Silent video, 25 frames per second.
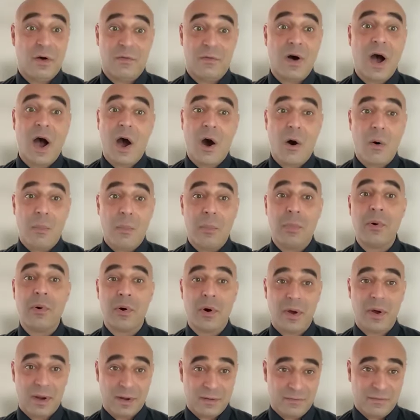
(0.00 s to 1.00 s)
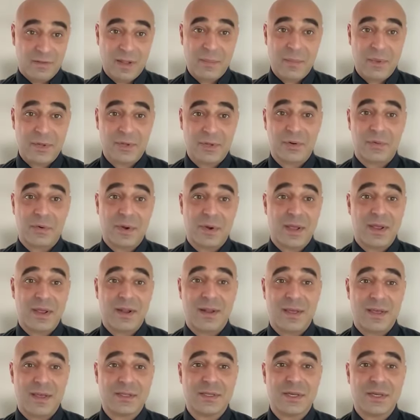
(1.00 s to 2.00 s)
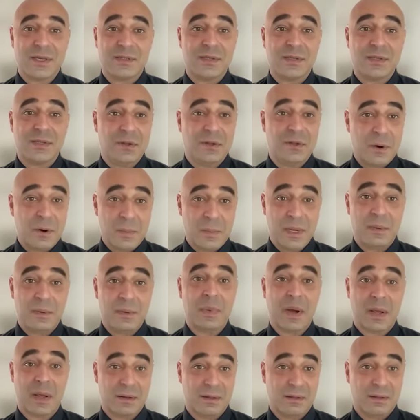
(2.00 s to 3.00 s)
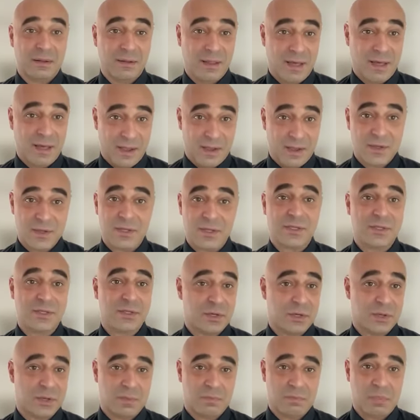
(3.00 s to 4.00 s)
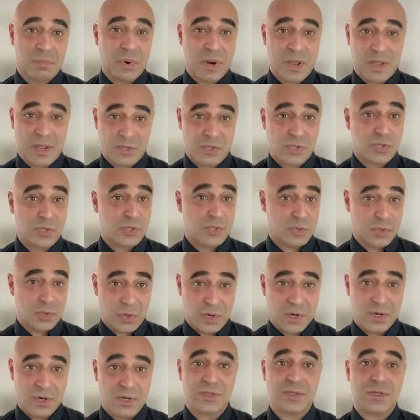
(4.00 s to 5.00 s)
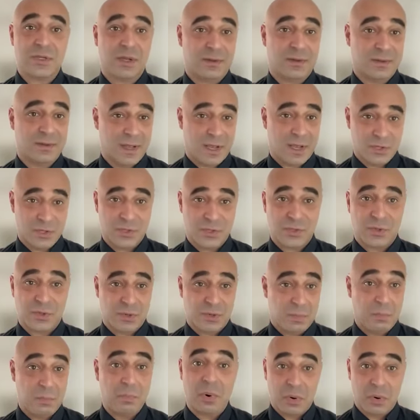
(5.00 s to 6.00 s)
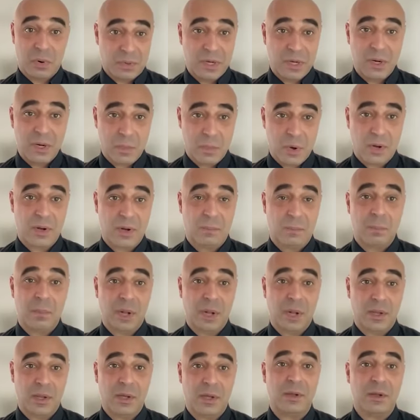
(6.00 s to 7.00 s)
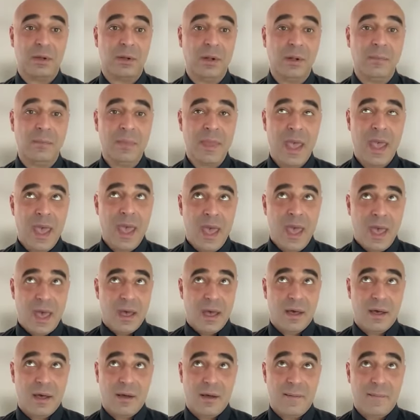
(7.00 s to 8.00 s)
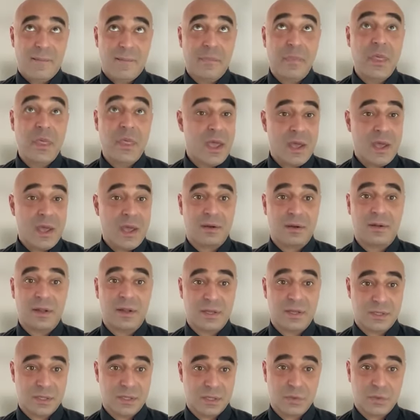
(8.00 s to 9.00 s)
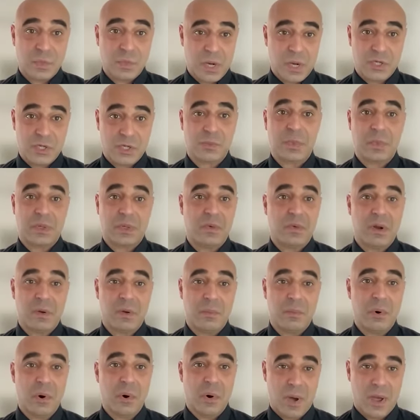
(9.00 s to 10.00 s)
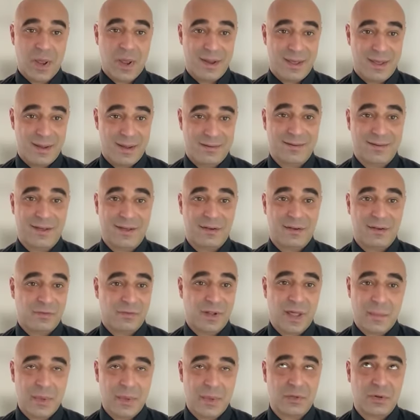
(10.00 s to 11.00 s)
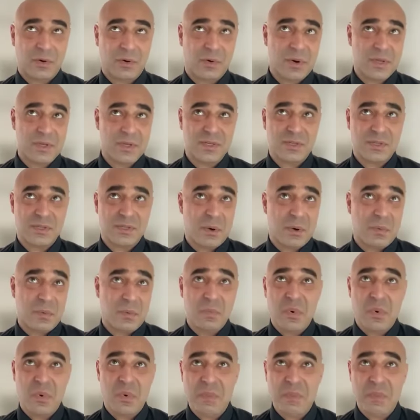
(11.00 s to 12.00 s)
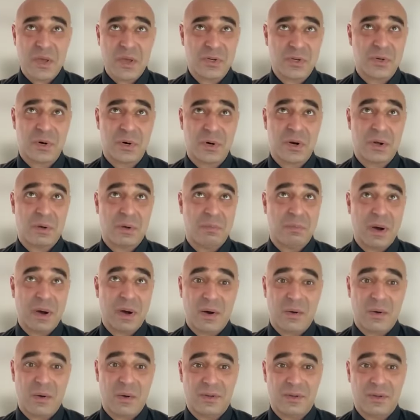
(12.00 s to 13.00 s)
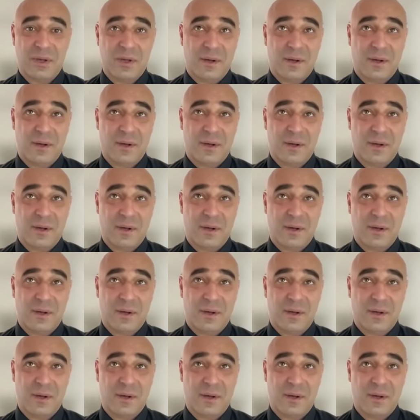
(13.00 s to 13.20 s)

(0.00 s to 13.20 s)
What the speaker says: of how pro-inflammatory it is determined by the glycans, the branched sugars attached to the protein molecule. They act as a switch between pro and anti-inflammatory. So we measure about